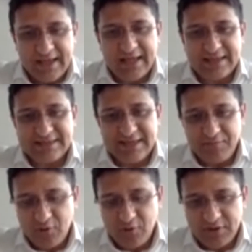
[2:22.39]
At the
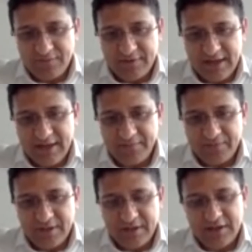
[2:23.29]
same point of time,
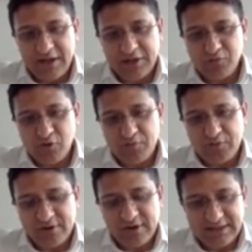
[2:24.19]
there are the more
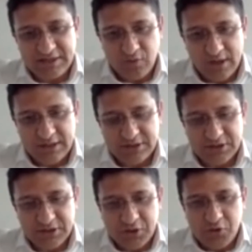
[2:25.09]
progressive
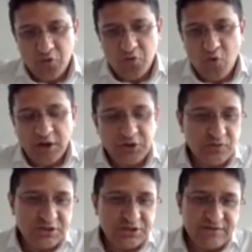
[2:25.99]
ones who want
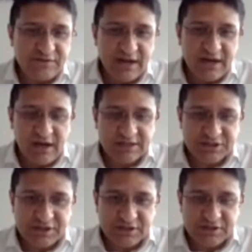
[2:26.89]
to achieve their
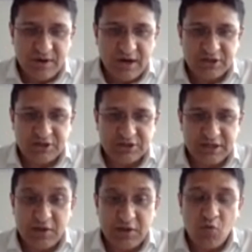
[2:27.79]
last year's margins
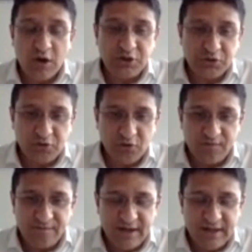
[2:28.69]
and they want to grow
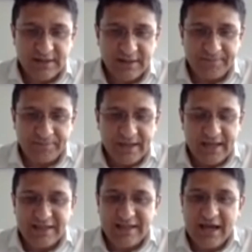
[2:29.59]
further,
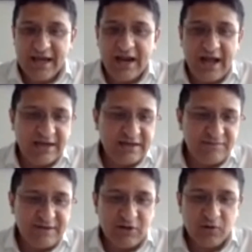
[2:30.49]
and they are
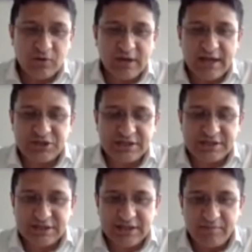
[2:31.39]
actively looking at
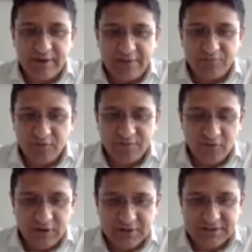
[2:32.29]
changing their brand
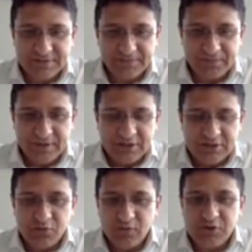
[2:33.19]
portfolios.
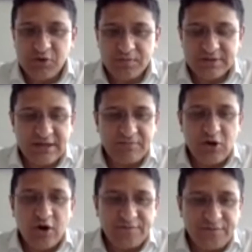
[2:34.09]
So which opens up a
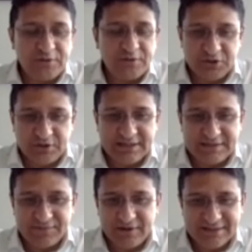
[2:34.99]
lot of
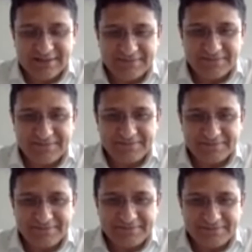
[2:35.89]
opportunities for us.
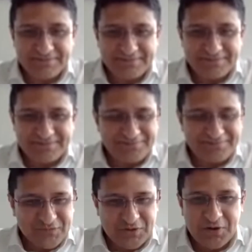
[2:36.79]

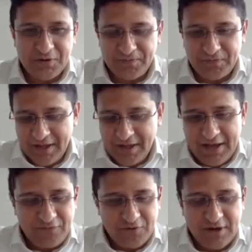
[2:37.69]
So
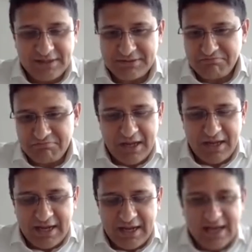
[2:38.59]
yeah, for us,
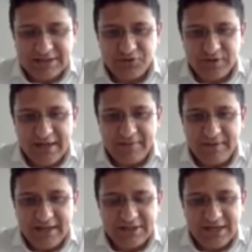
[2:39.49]
it hasn't really
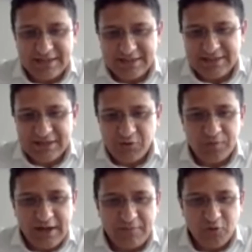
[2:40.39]
been a challenge. It's
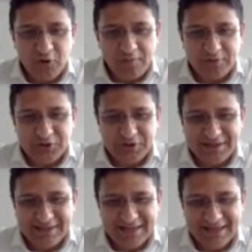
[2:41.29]
opened up more
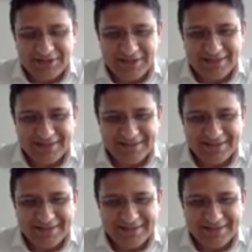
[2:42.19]
opportunities, actually.